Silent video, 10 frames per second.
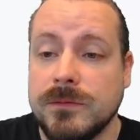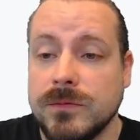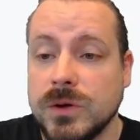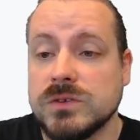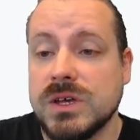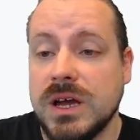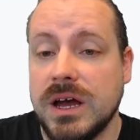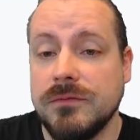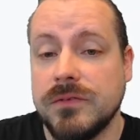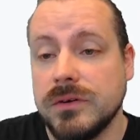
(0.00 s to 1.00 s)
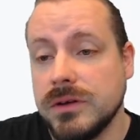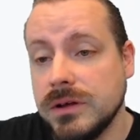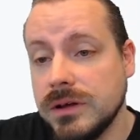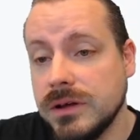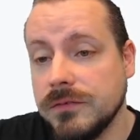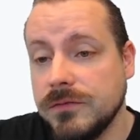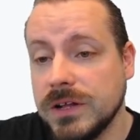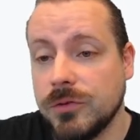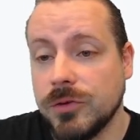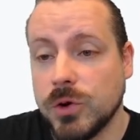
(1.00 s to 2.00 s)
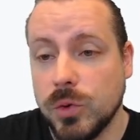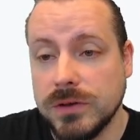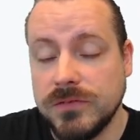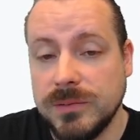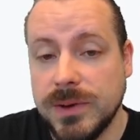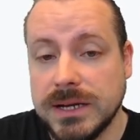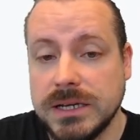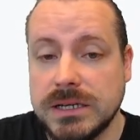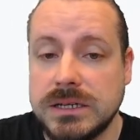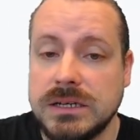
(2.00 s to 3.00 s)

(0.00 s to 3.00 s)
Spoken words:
We also have a field for recording feedback,